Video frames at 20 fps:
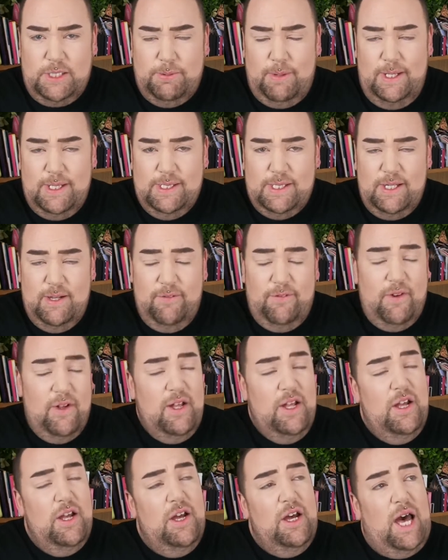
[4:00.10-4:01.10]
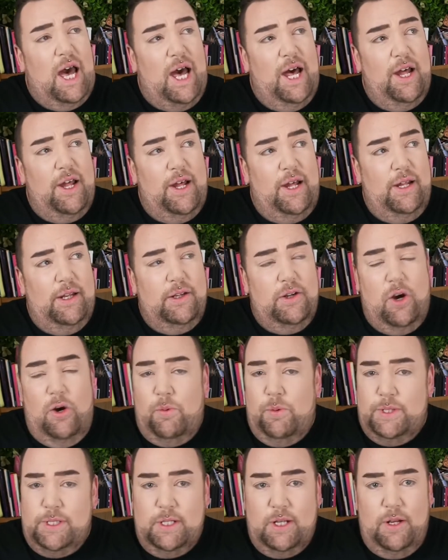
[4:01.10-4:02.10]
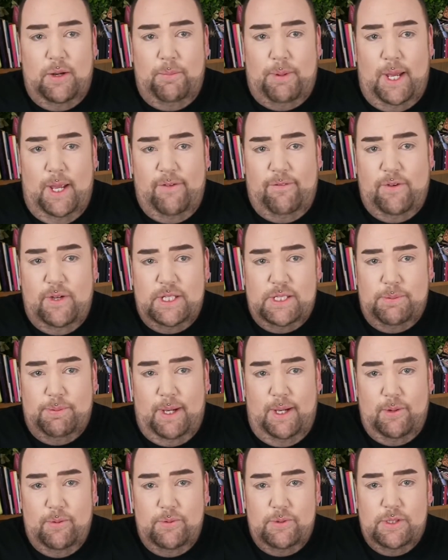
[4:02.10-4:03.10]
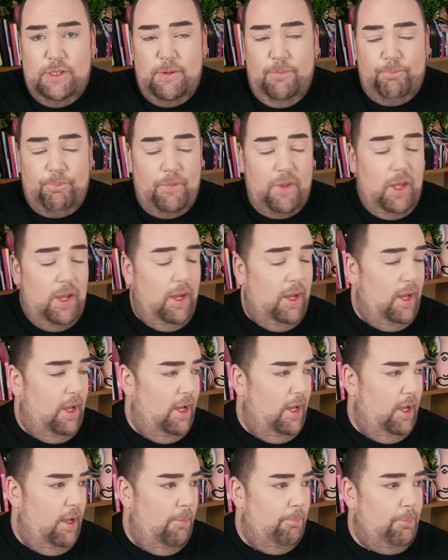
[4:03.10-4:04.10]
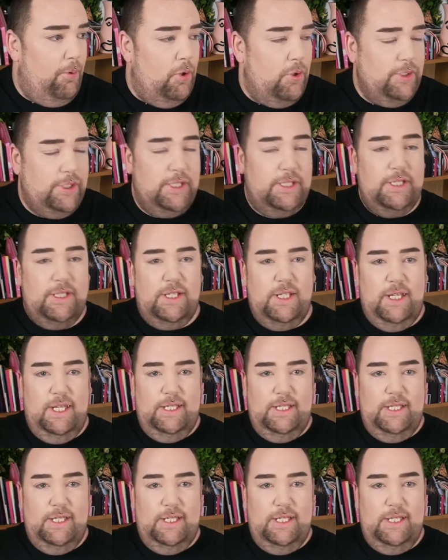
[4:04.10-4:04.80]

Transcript: expensive, and I wasn't going to pay £30. But